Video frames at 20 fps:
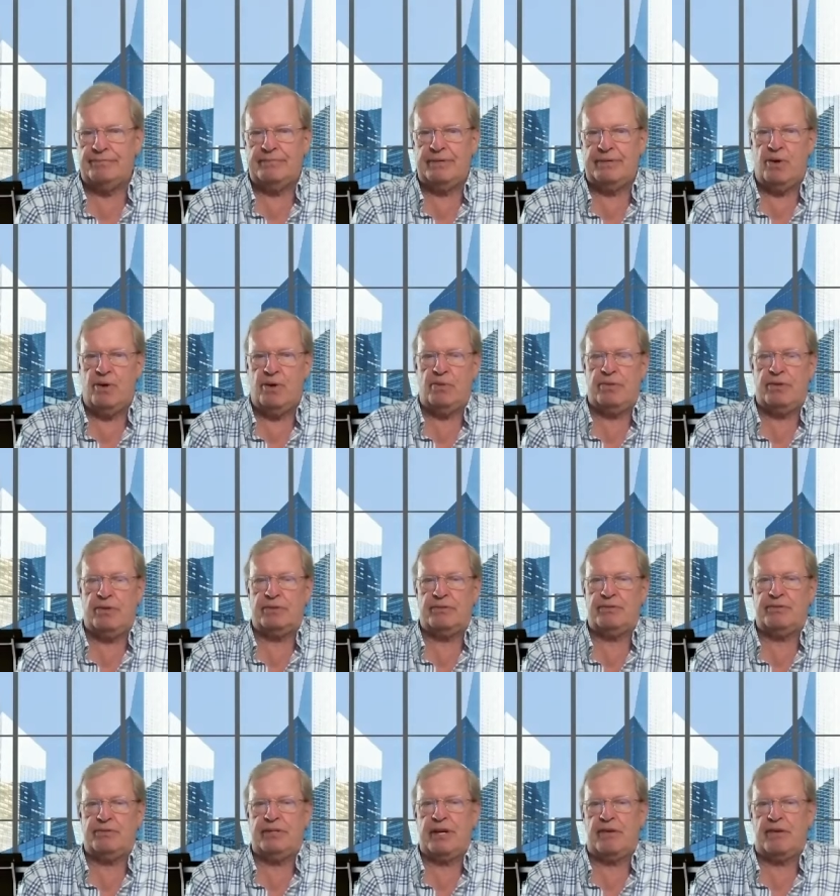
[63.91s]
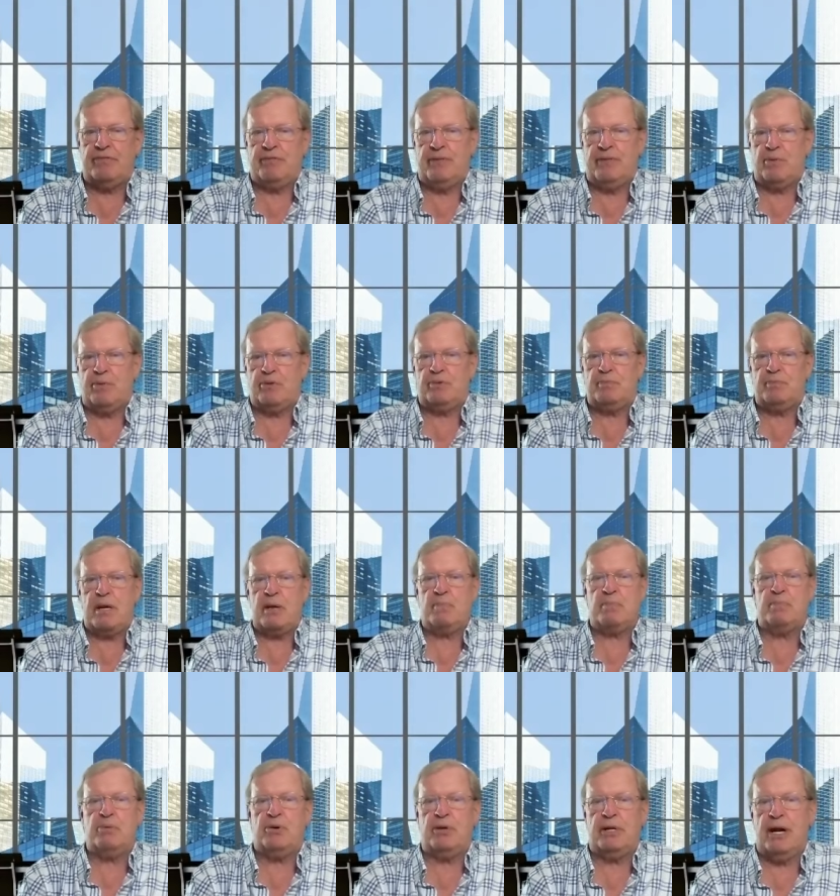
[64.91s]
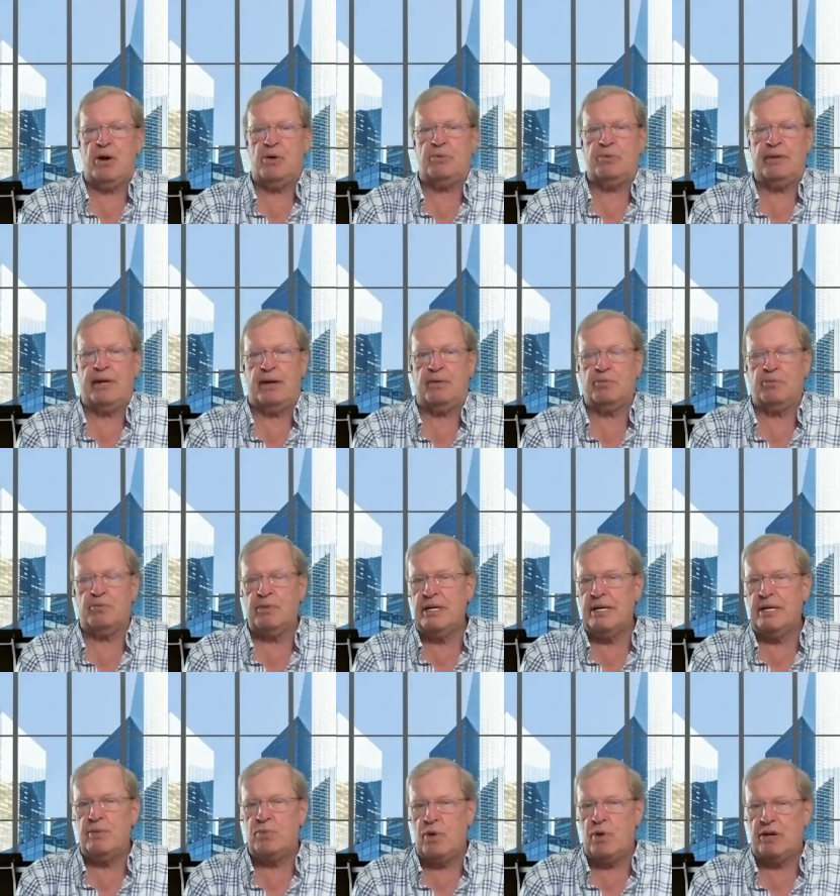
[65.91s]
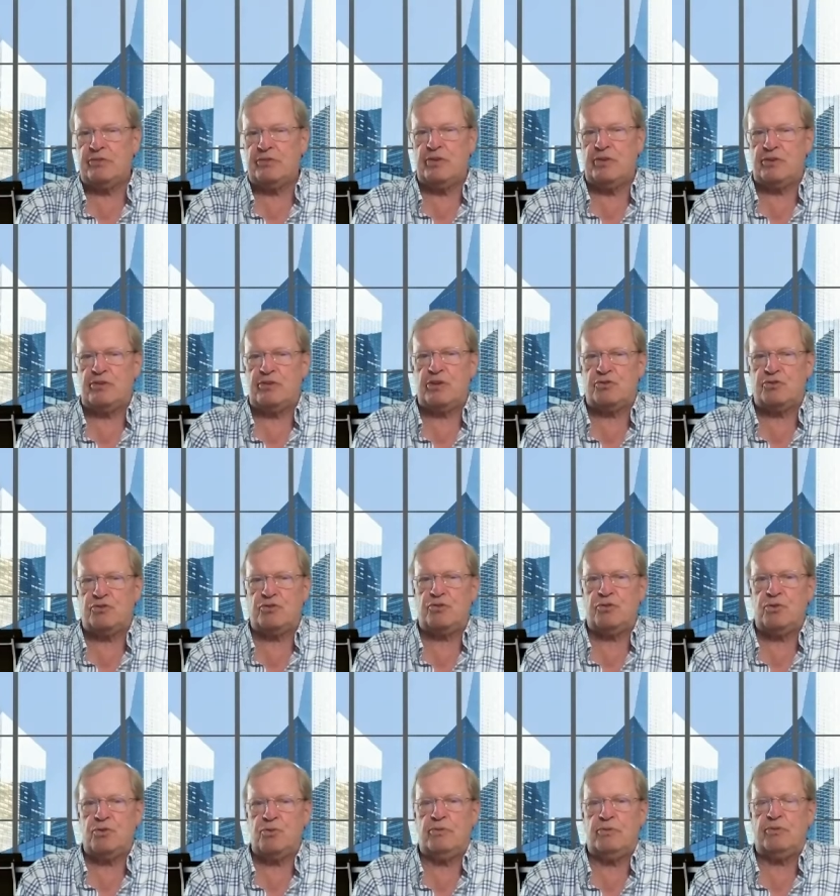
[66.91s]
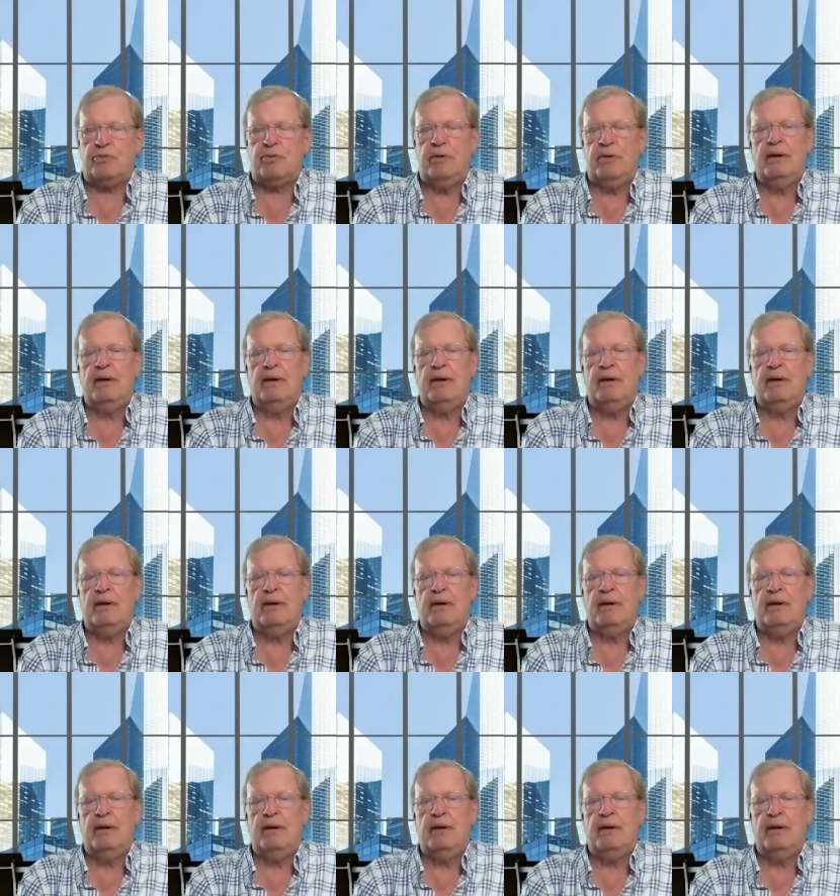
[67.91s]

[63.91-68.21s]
you know, the stuff that was being put out that really wasn't the truth.